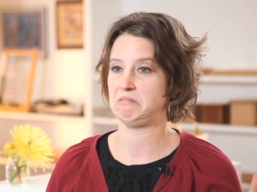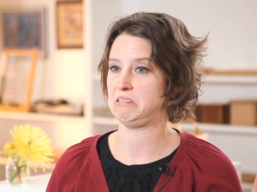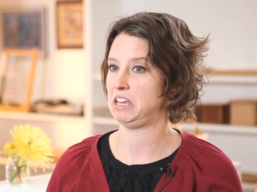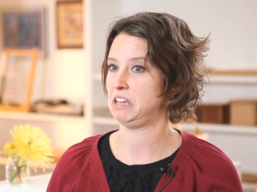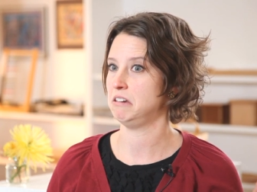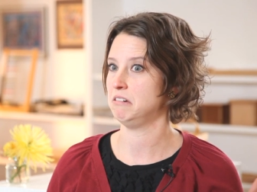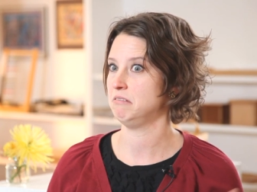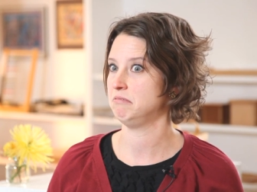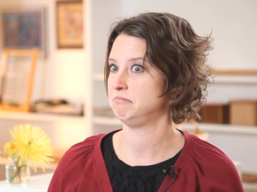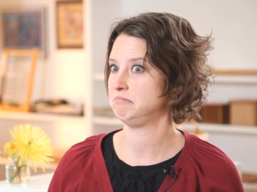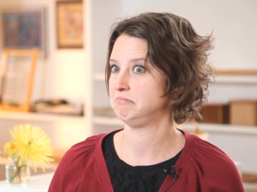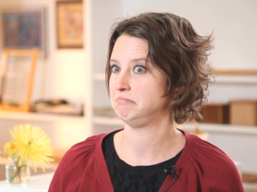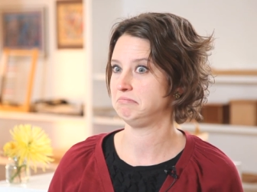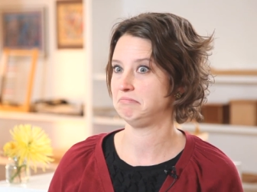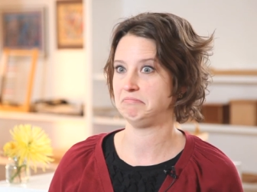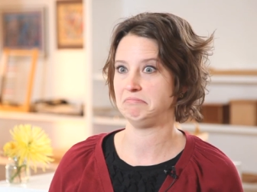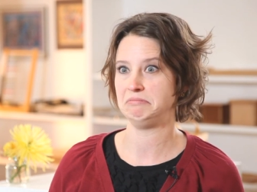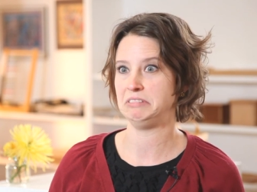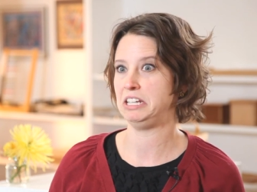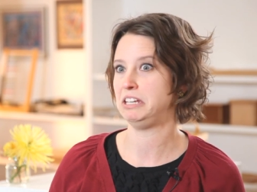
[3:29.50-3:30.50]
they don't
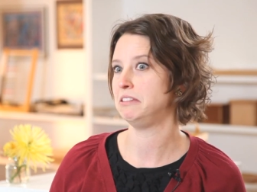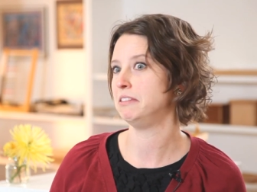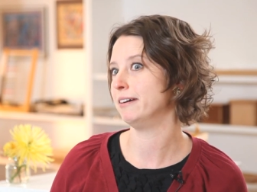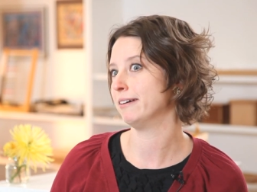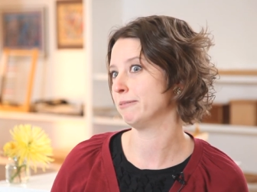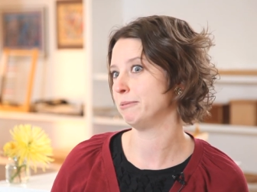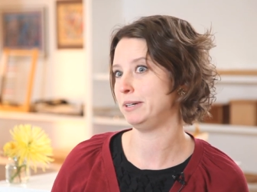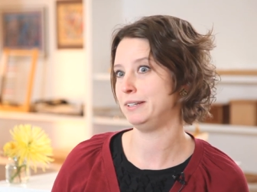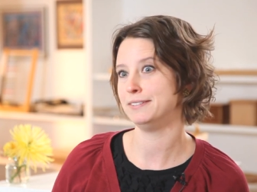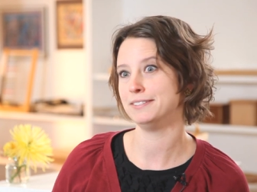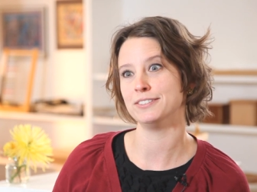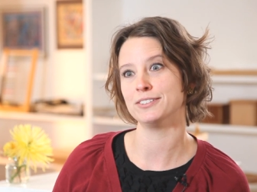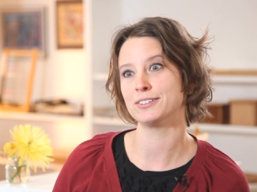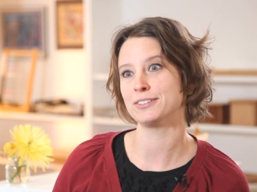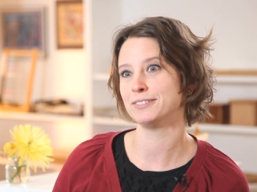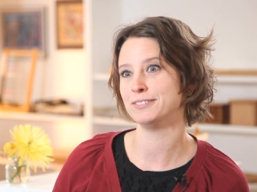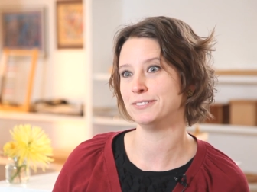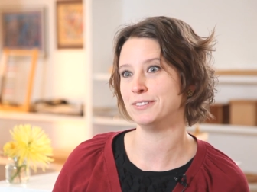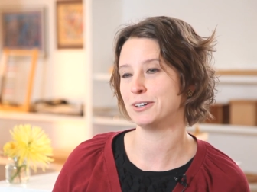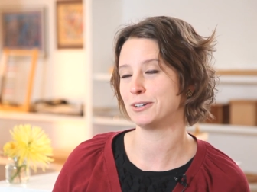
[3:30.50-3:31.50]
need their,
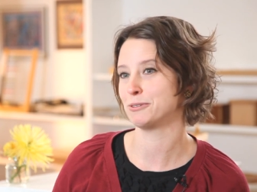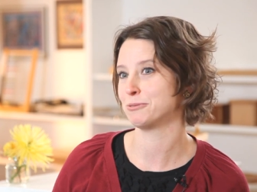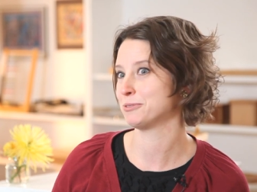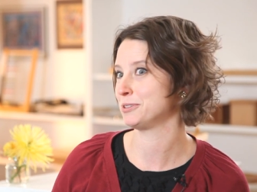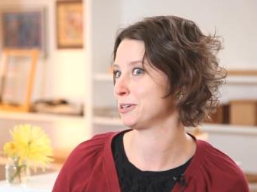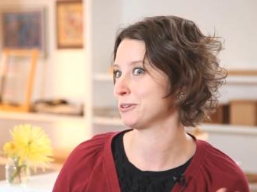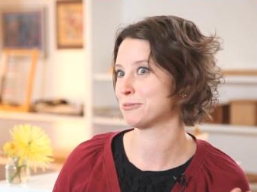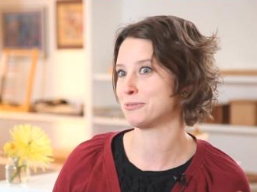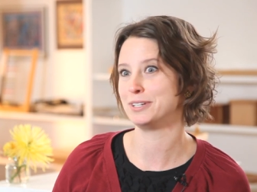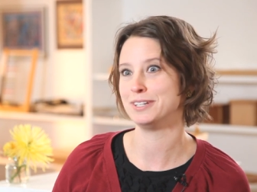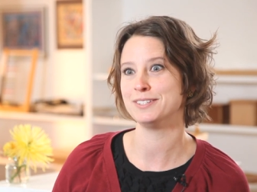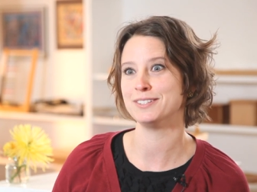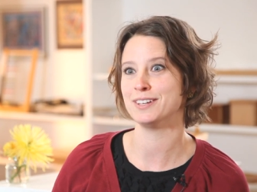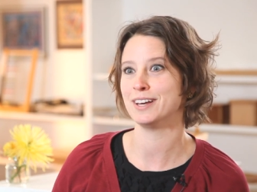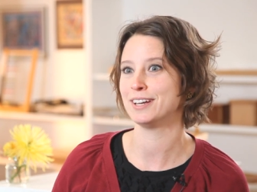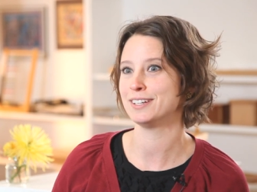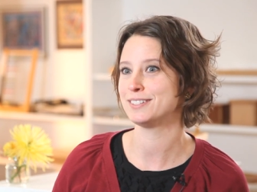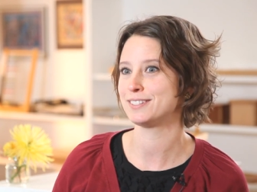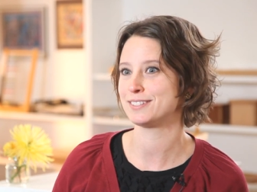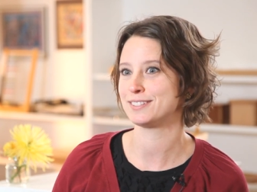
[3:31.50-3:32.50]
research, their, their
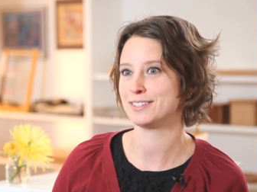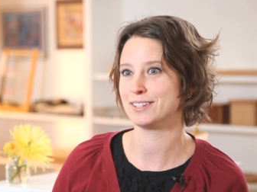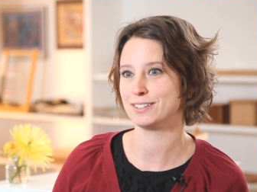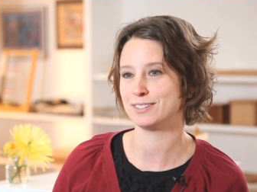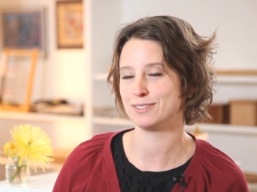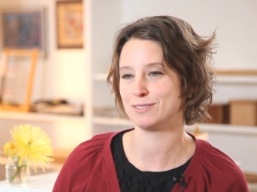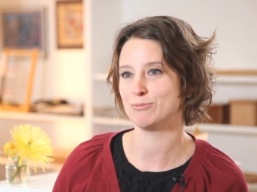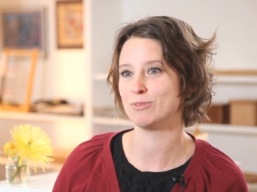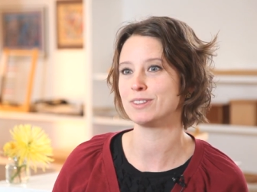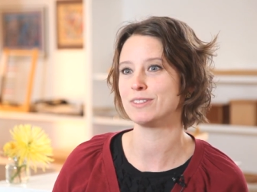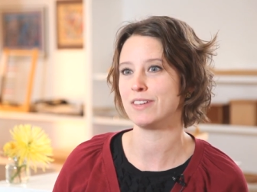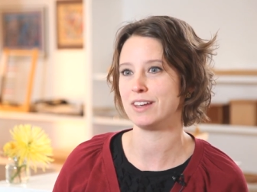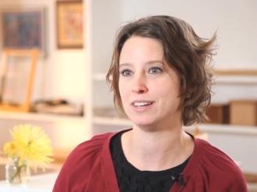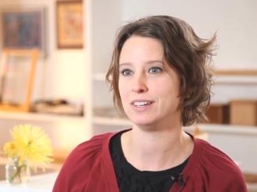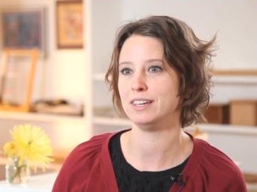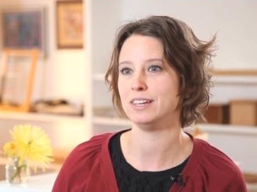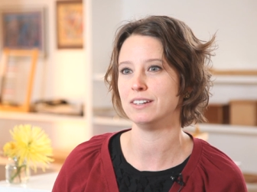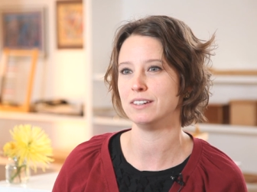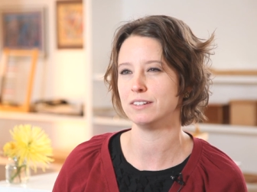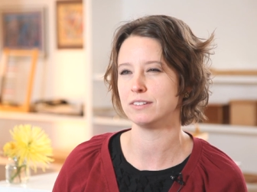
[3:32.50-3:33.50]
recess. That's what they
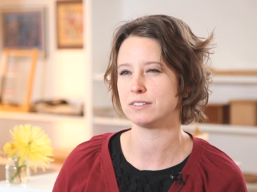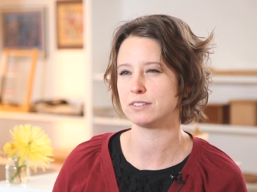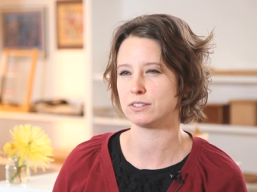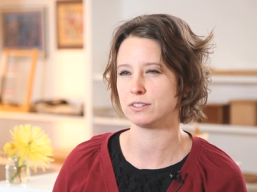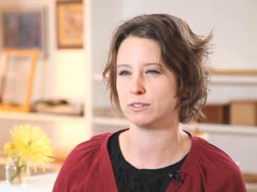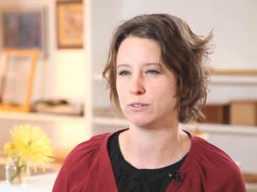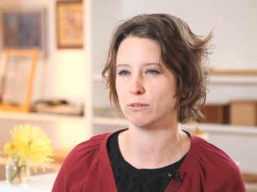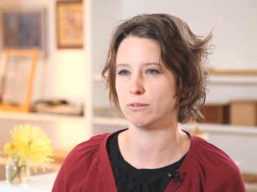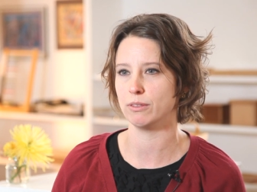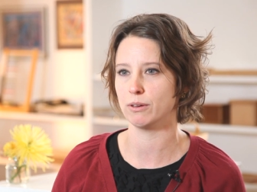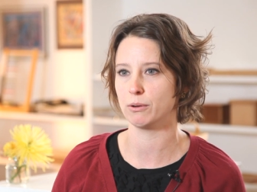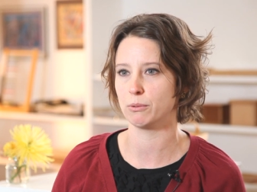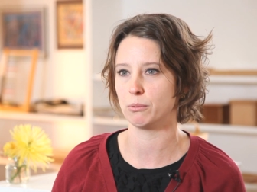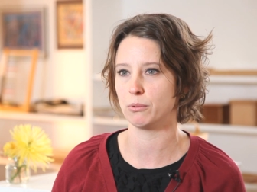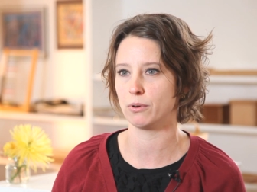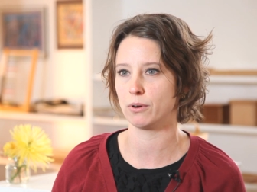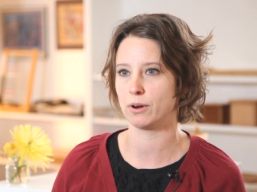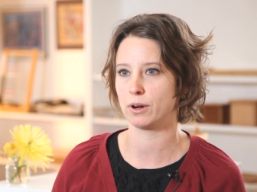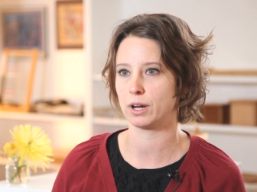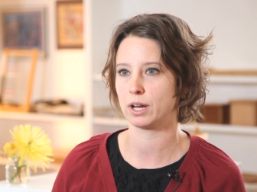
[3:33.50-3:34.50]
need is to do their
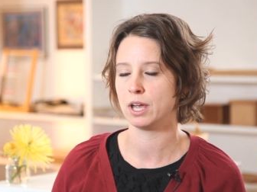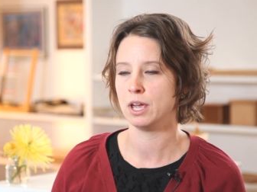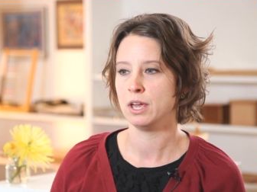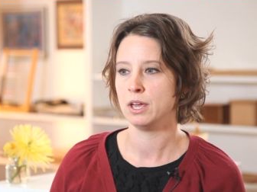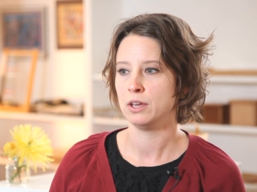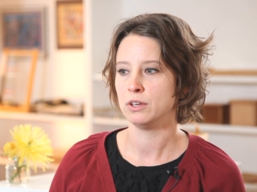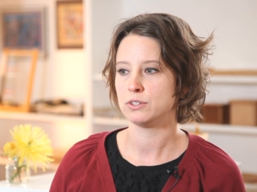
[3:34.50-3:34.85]
work.